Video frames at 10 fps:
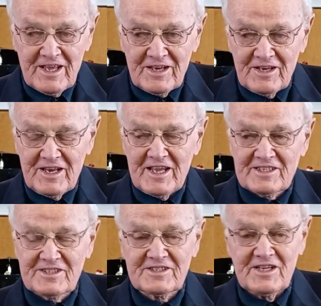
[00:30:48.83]

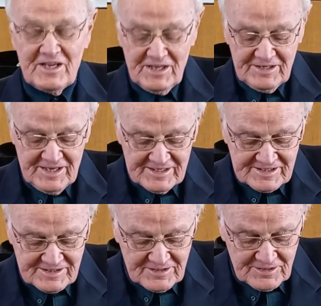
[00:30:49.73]
Let's
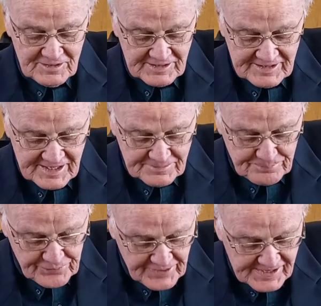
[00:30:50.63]
get
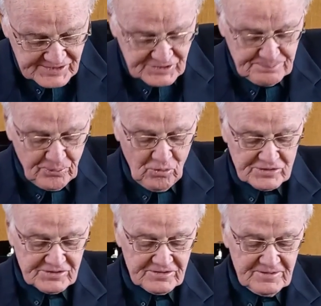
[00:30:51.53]
prayer
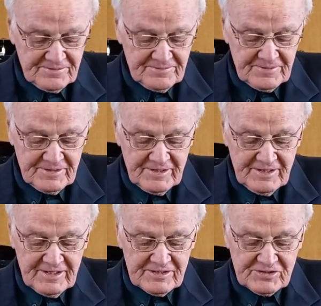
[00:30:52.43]
support
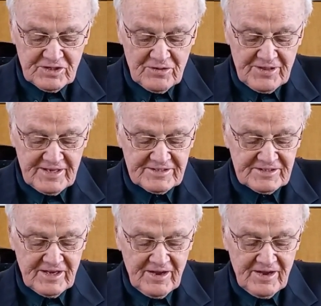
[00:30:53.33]
so that